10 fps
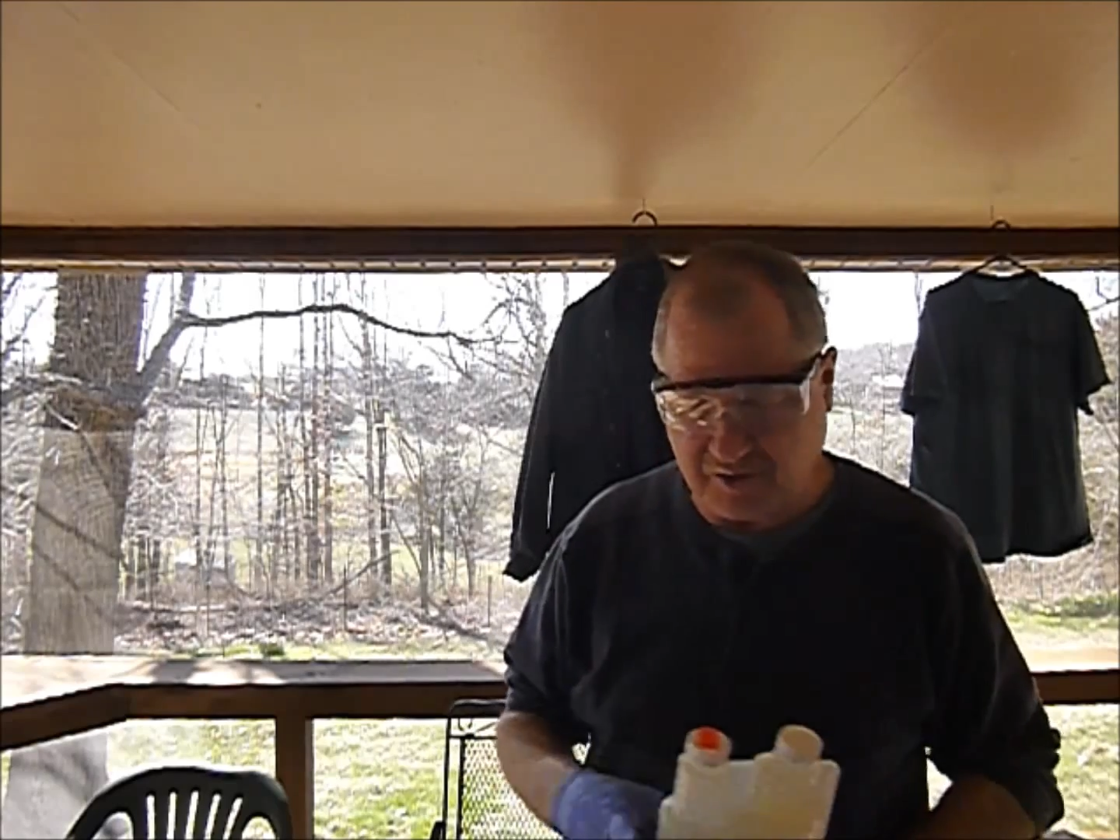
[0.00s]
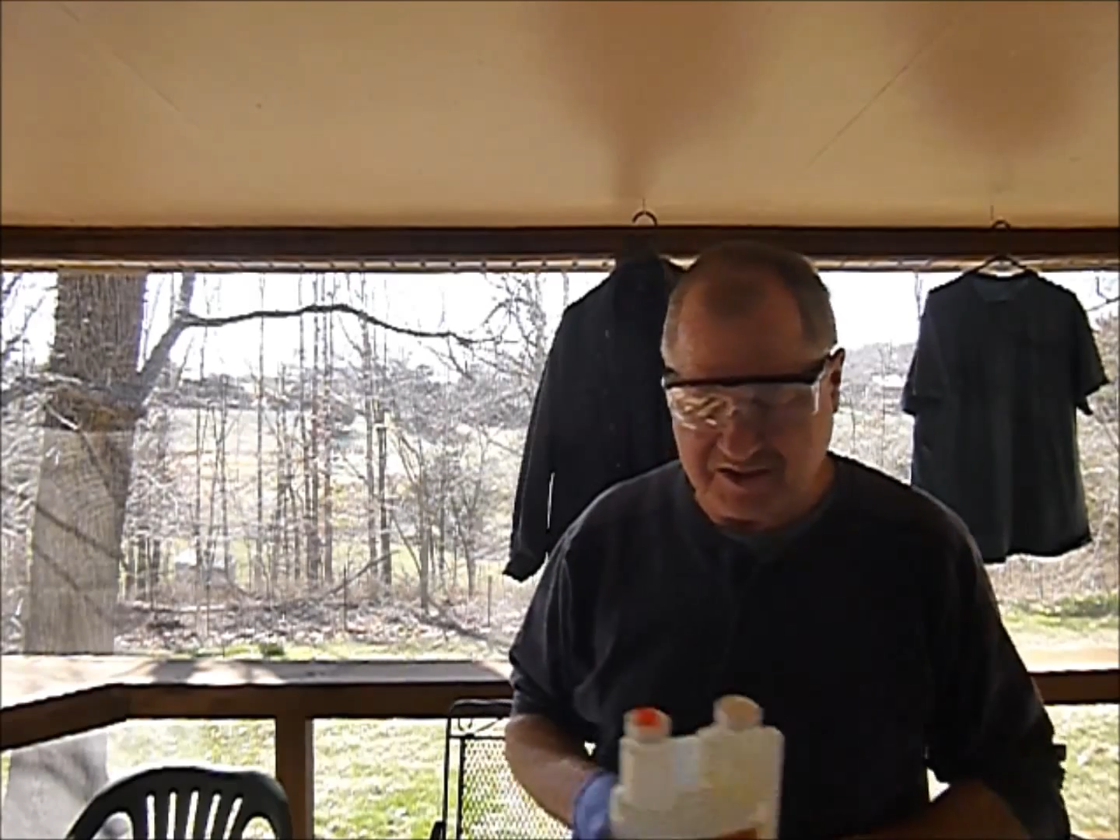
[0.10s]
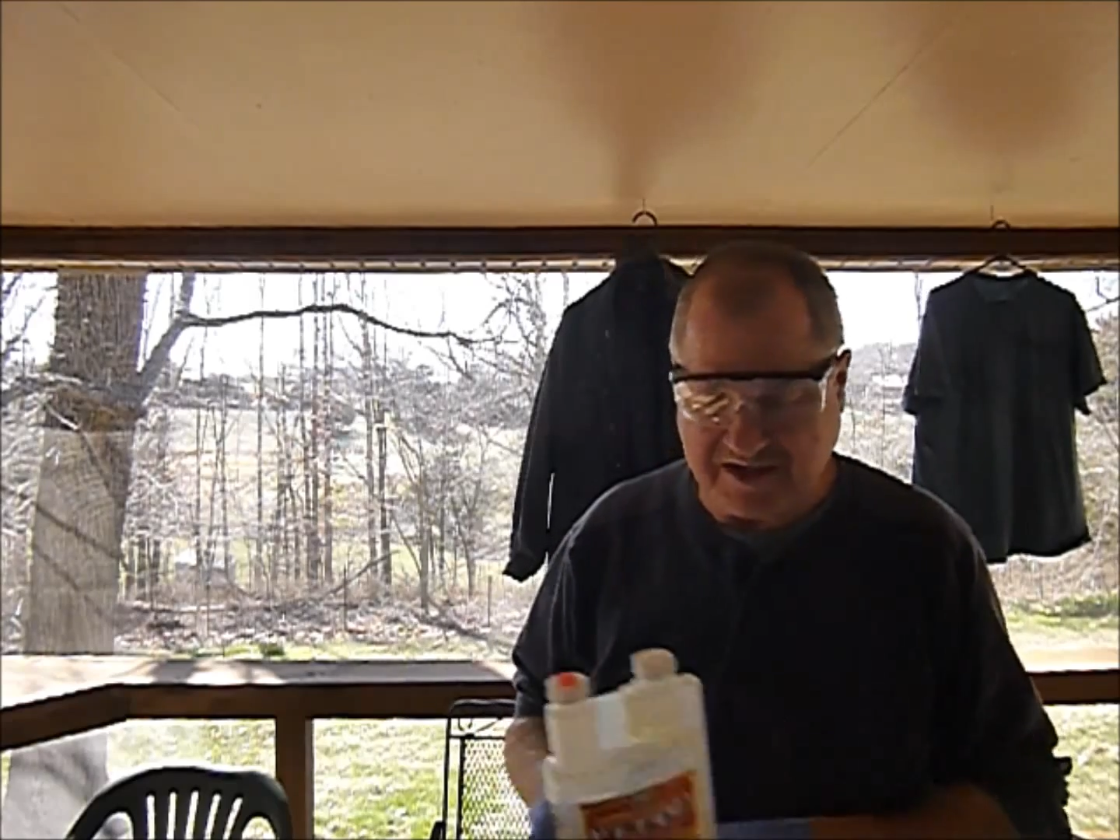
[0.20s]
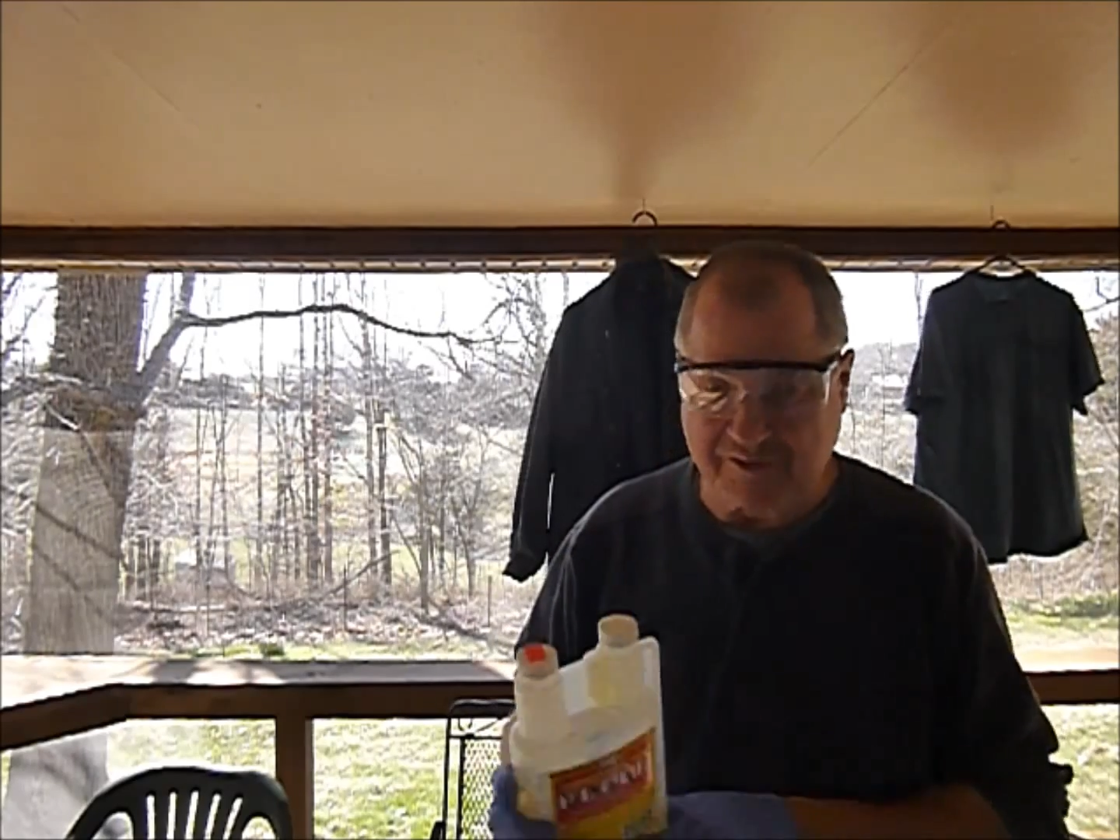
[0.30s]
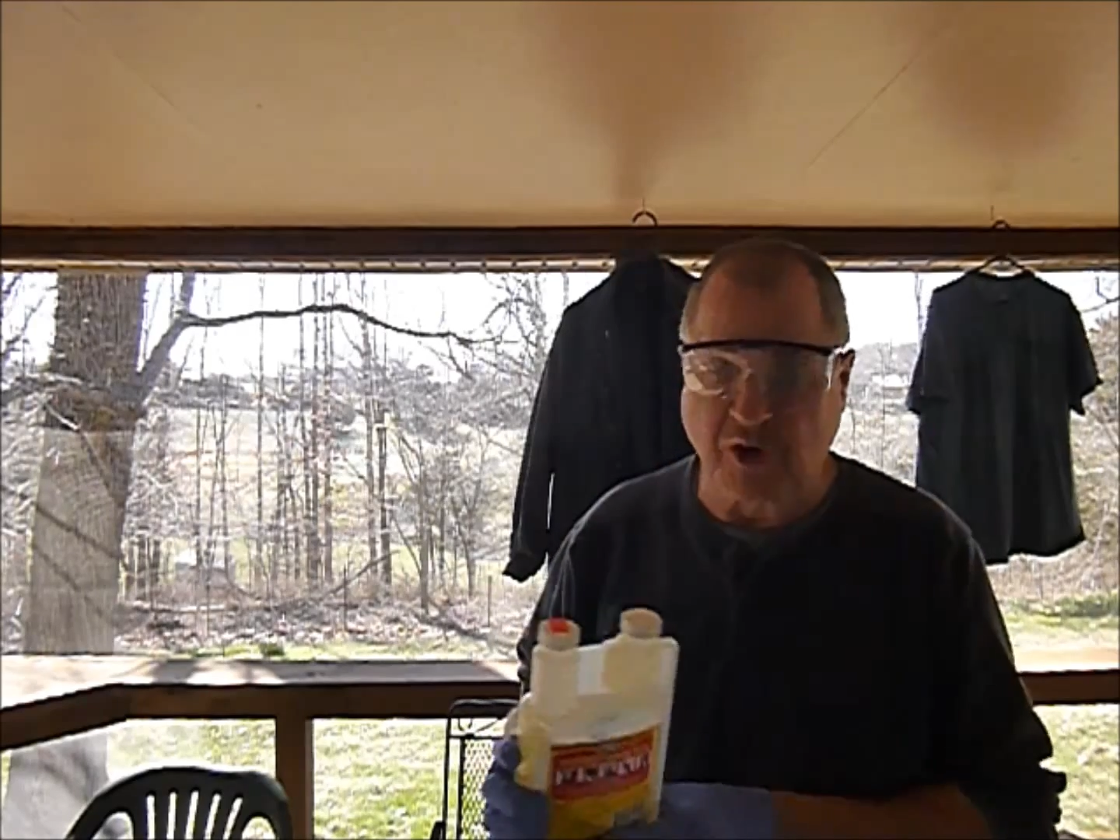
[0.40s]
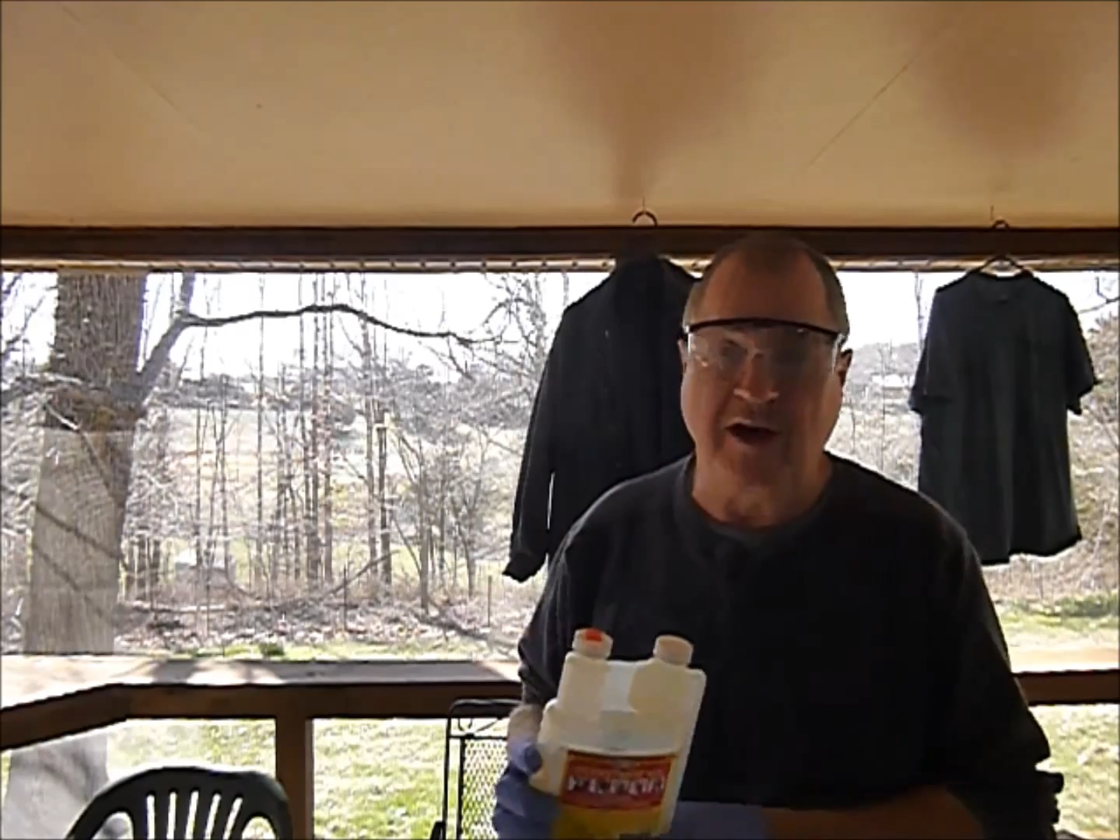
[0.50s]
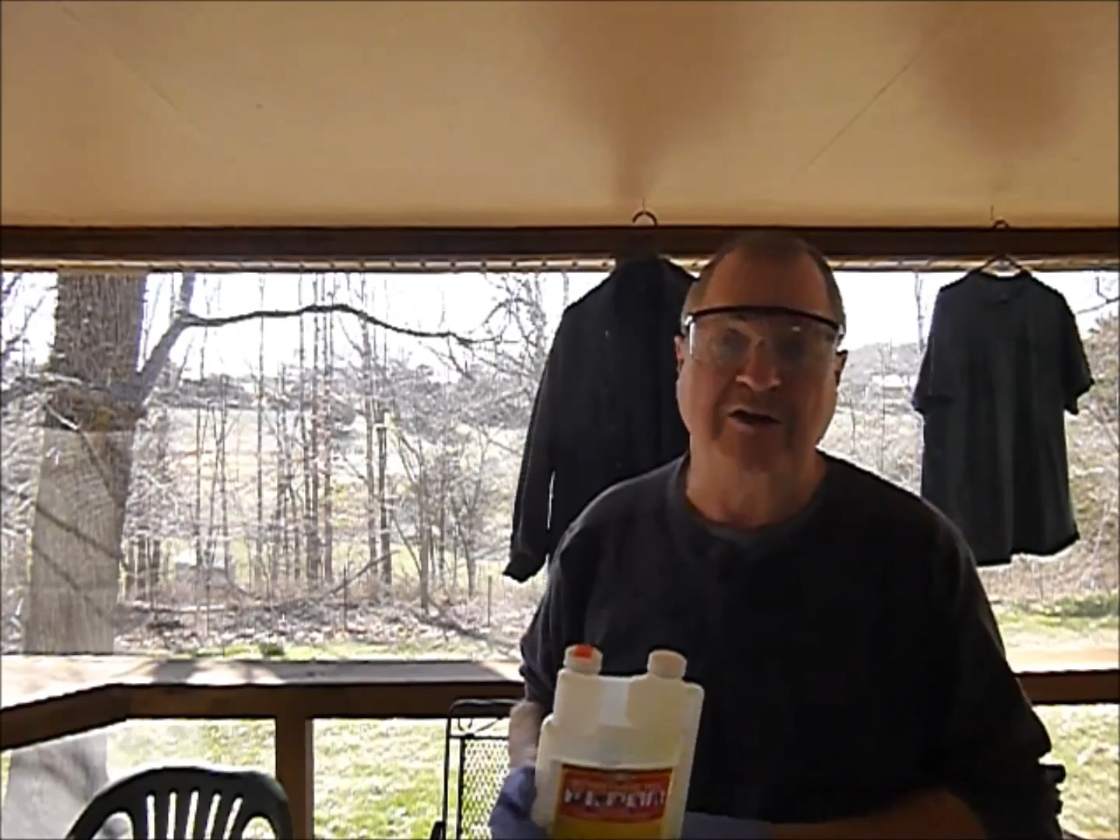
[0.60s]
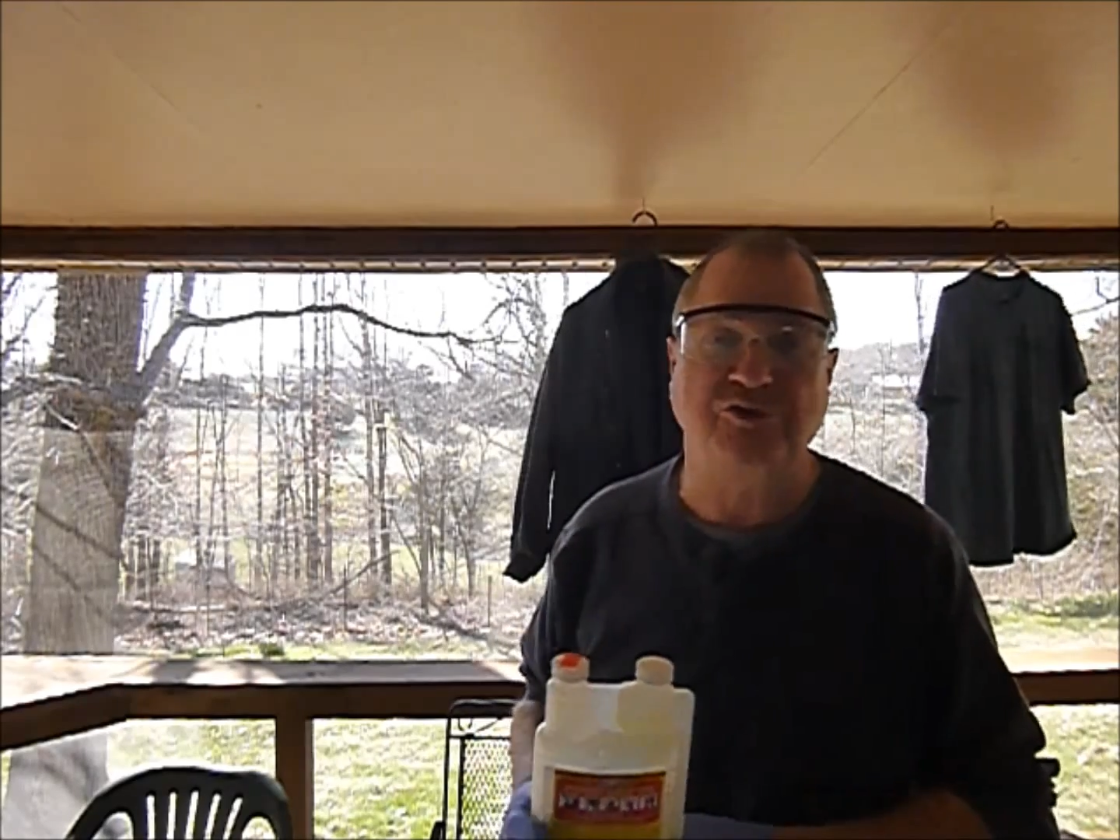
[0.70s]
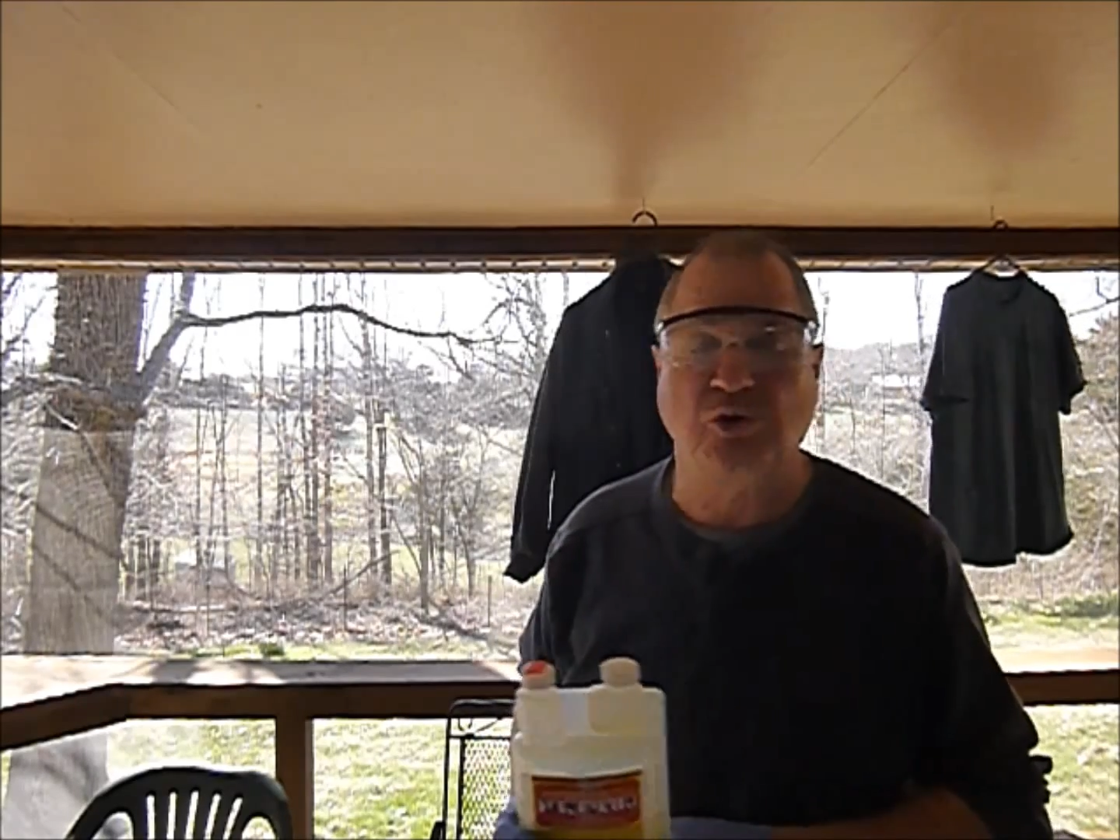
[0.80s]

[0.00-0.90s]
is I've gone out